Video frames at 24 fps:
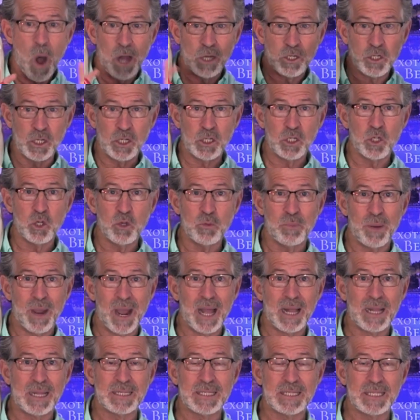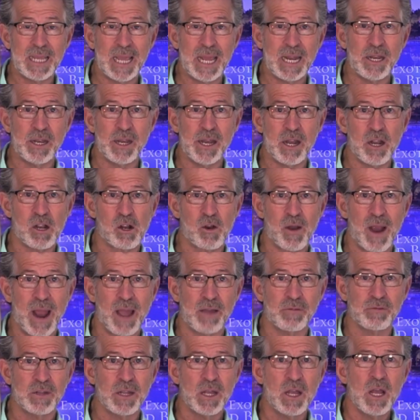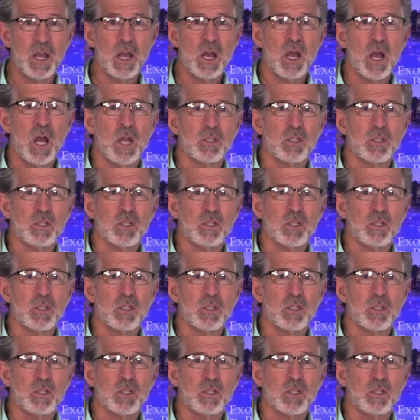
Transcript: watching two pilots in an aircraft.